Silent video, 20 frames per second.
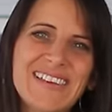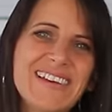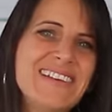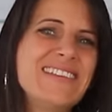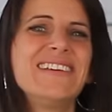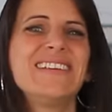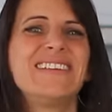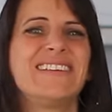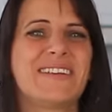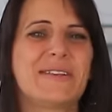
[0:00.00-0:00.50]
so
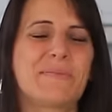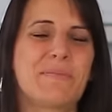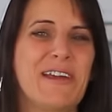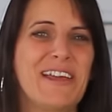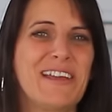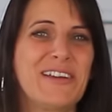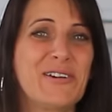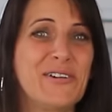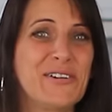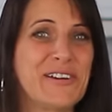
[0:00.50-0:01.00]
this has
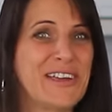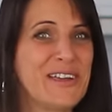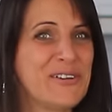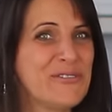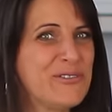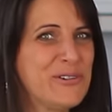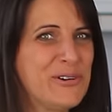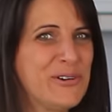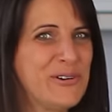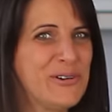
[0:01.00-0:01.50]
been cooking
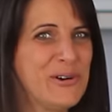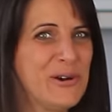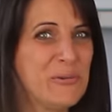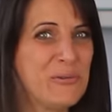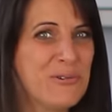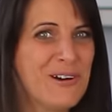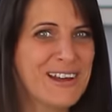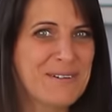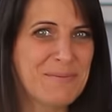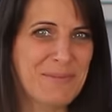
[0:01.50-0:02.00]
for
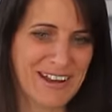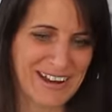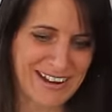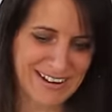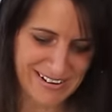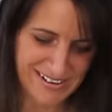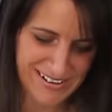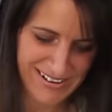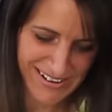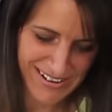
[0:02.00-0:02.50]
1
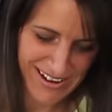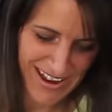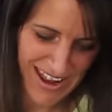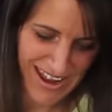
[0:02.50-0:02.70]
minute